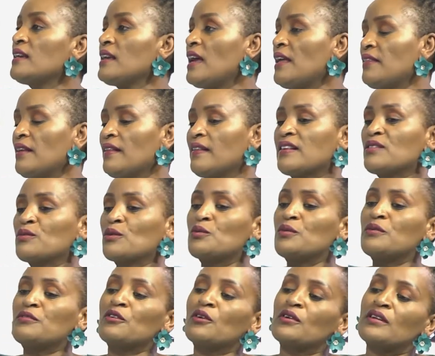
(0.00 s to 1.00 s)
And I think that's what
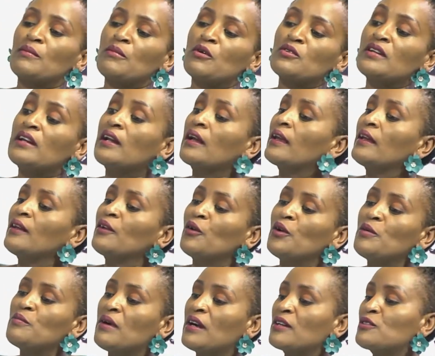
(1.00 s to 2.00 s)
we've talked about. And again,
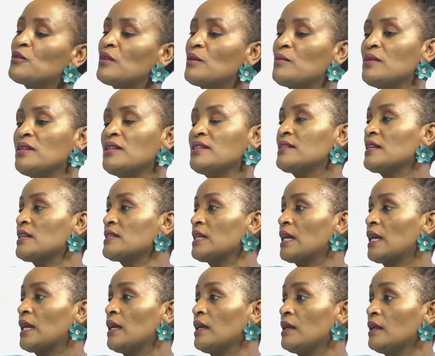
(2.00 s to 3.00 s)
going back to the ministers
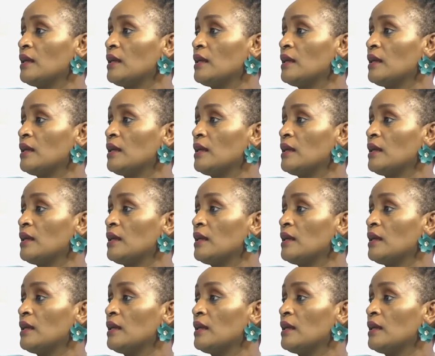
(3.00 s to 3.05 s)
again.